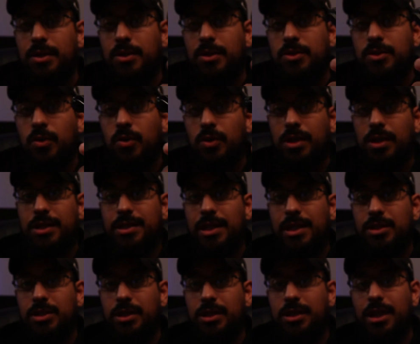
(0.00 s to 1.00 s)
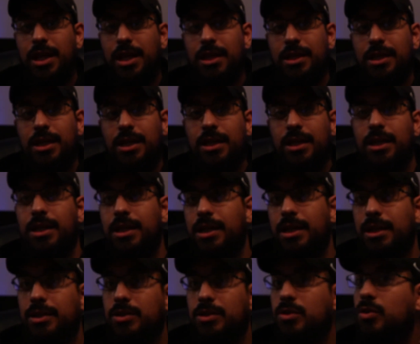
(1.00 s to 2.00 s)
So essentially the idea
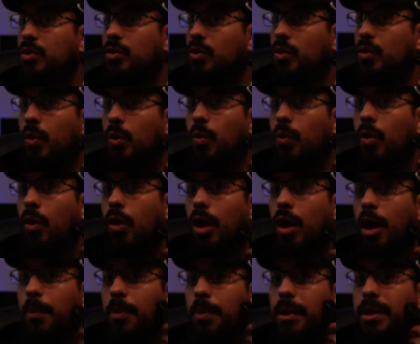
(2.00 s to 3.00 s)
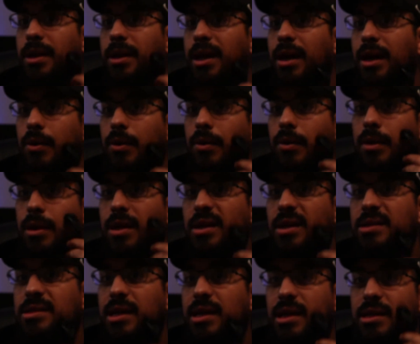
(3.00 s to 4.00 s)
is to roll up and down
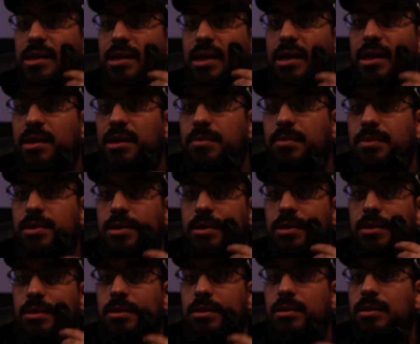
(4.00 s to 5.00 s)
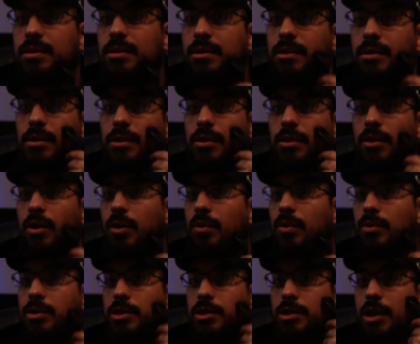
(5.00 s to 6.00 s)
10 times,
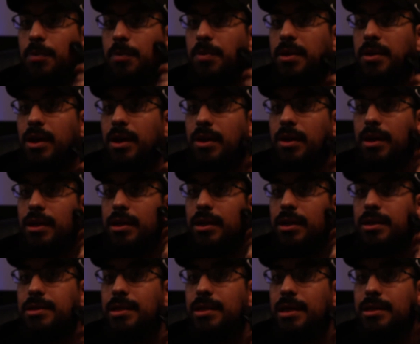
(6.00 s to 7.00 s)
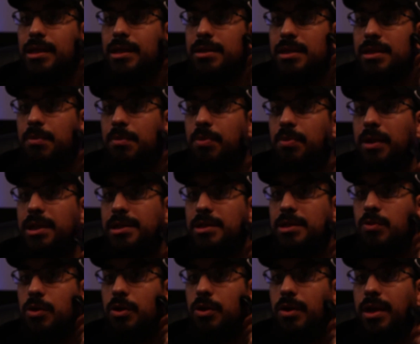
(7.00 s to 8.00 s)
just up and down like this 10 times on the
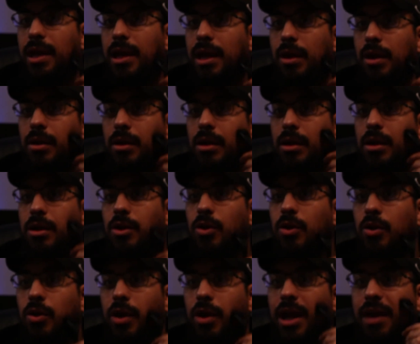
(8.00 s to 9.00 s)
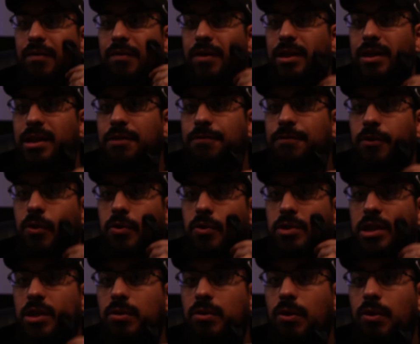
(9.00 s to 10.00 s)
places where you can't, you're having
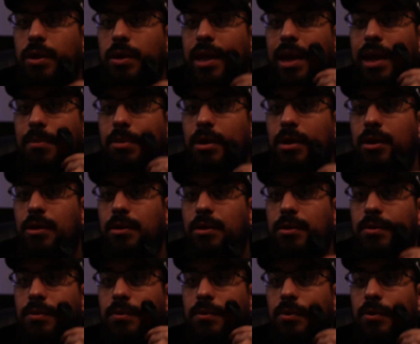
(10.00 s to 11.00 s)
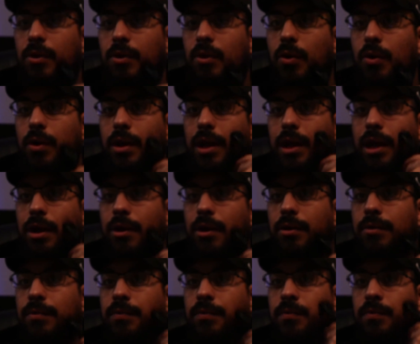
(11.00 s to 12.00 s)
difficulty growing that beard or growing
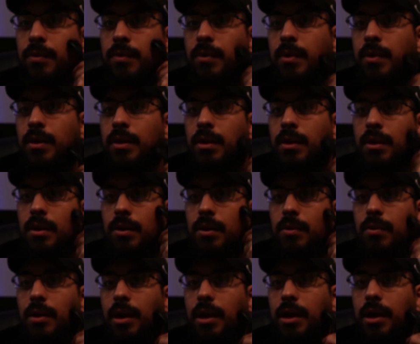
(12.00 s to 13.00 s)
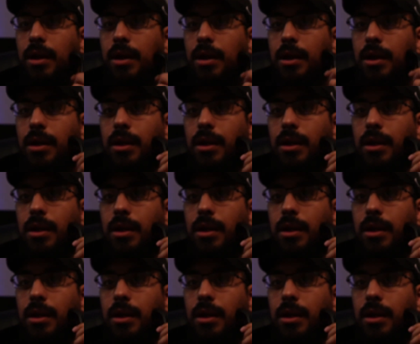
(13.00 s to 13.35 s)
hair, right?